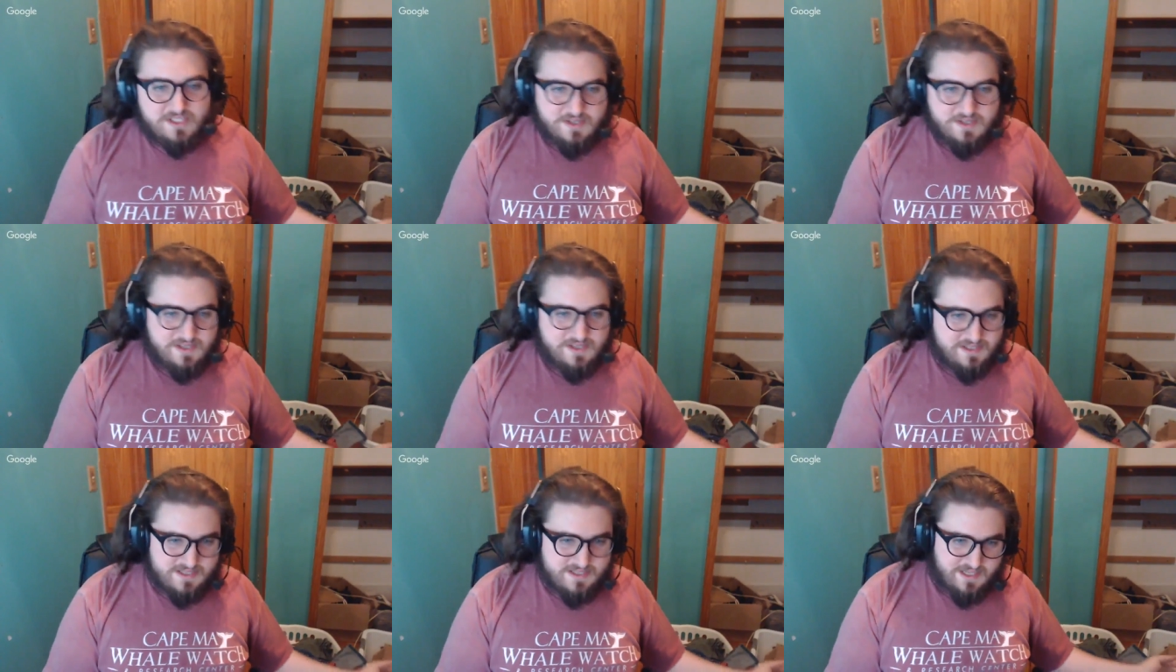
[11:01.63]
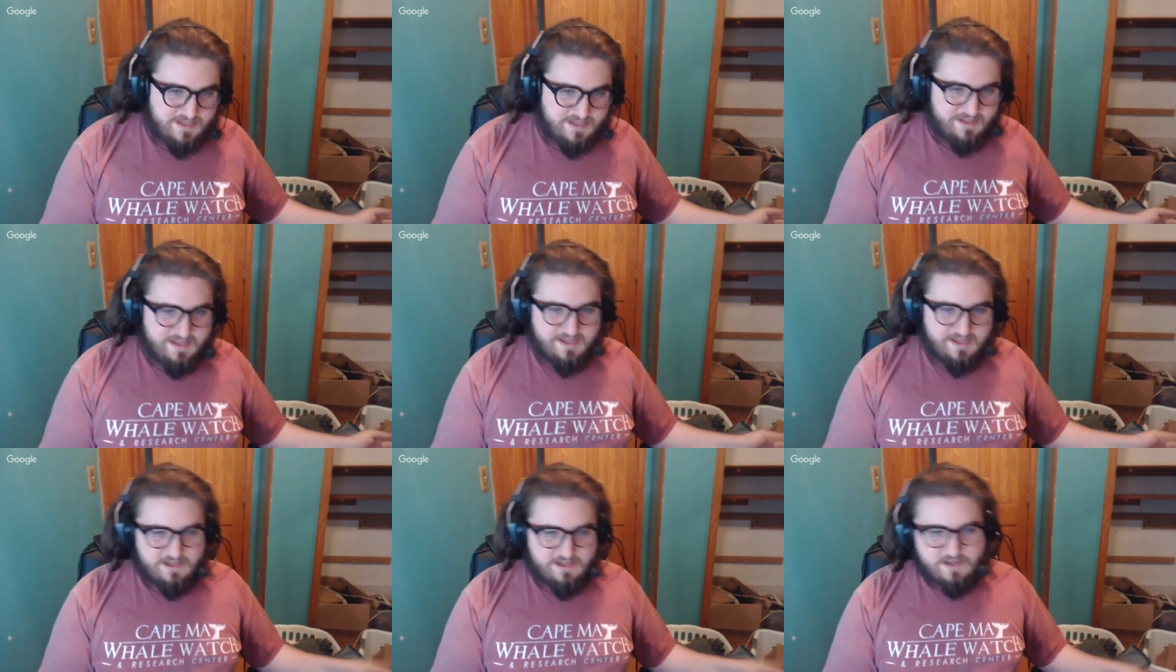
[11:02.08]
you can say
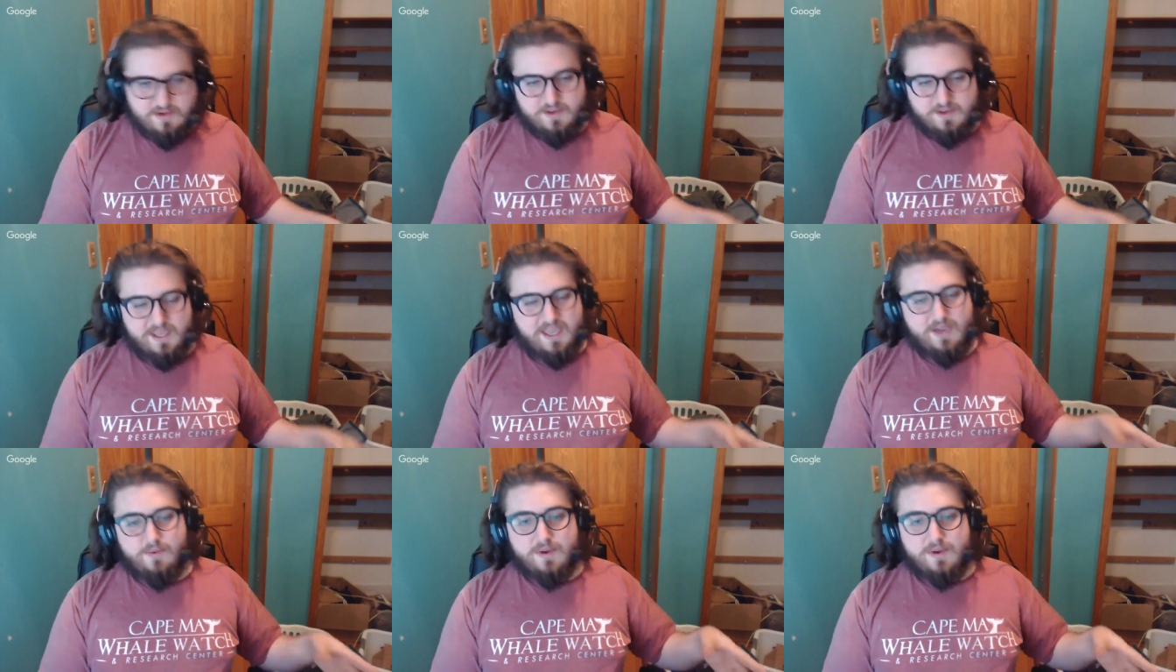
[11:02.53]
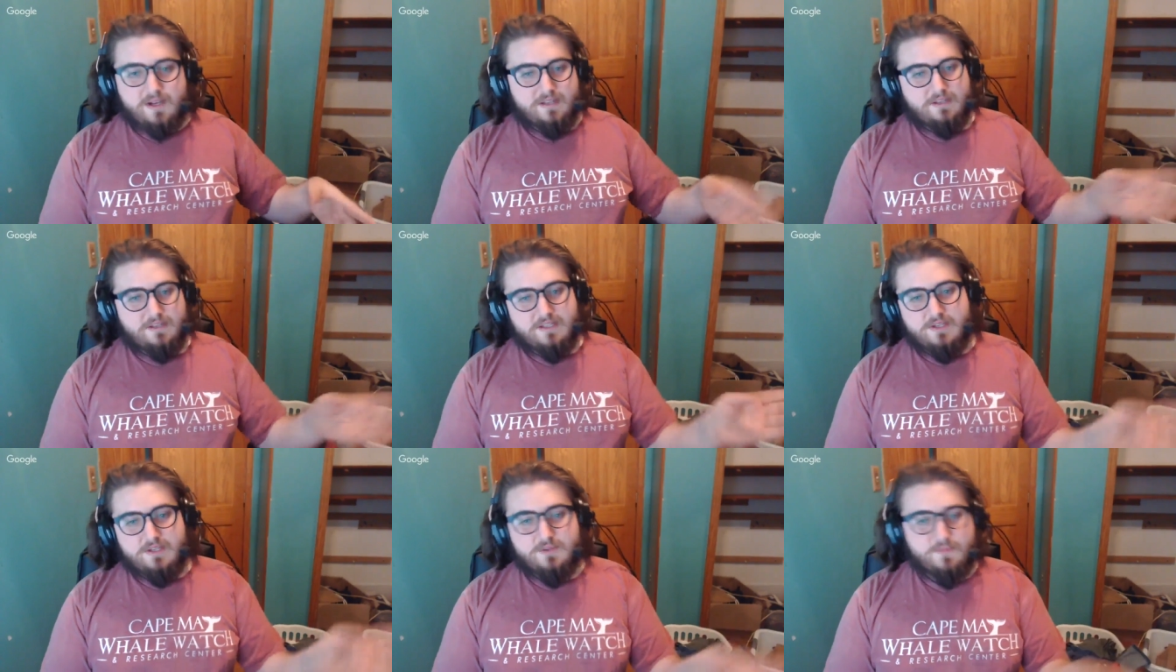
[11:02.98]
like, okay, I want to
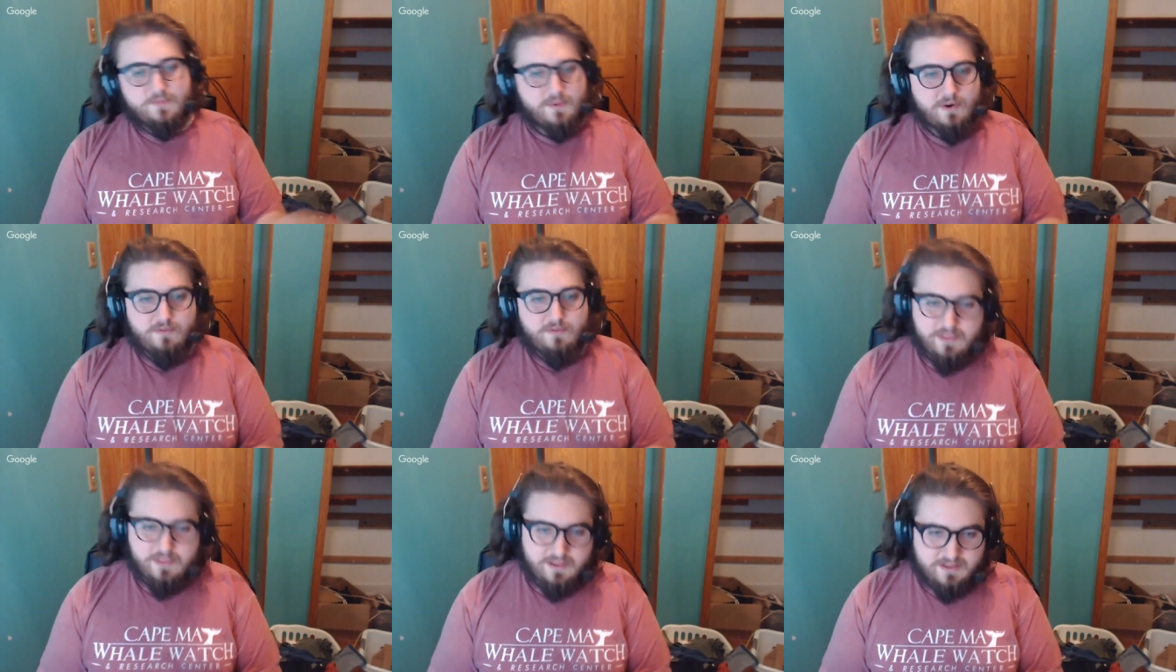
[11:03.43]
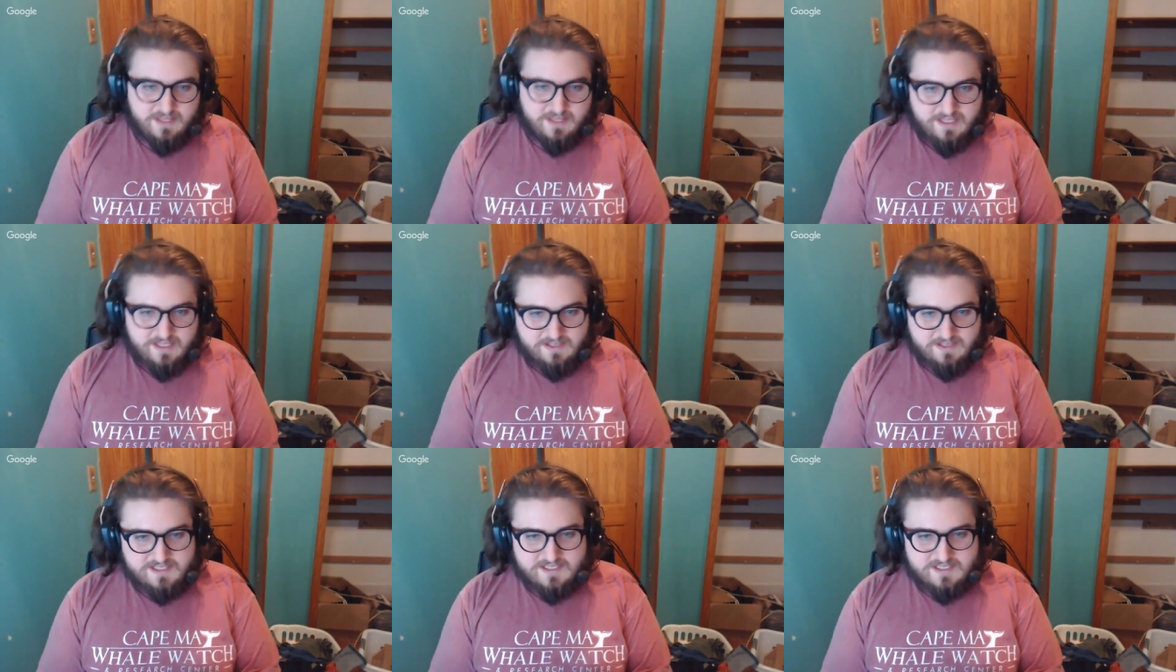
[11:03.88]
loop over the
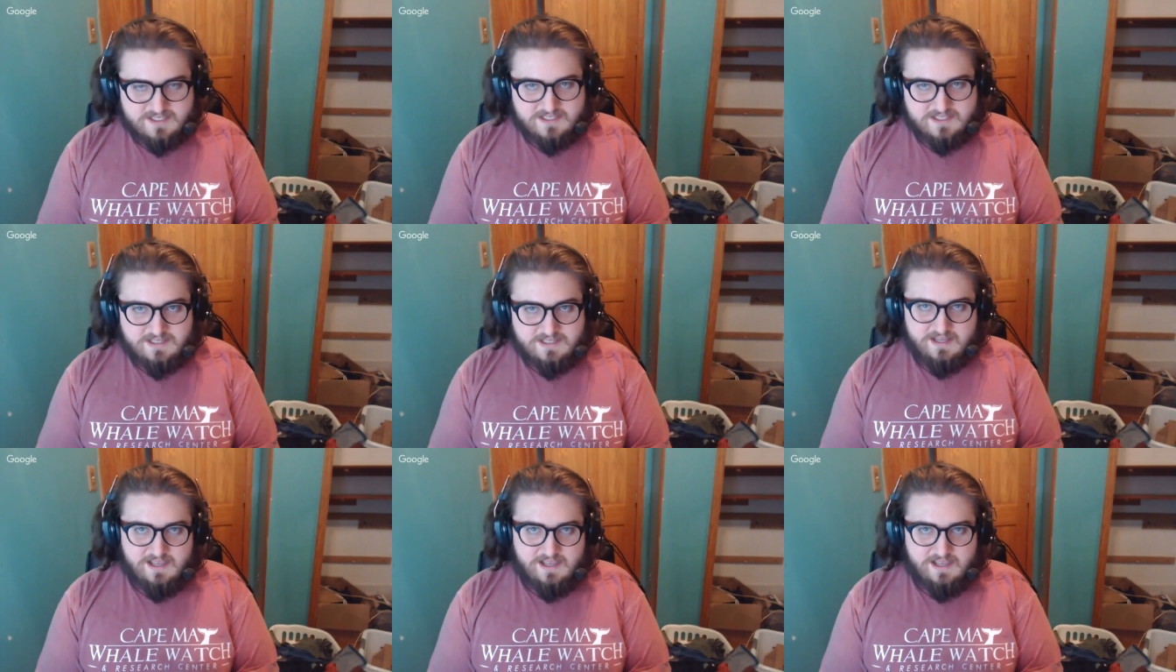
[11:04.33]
list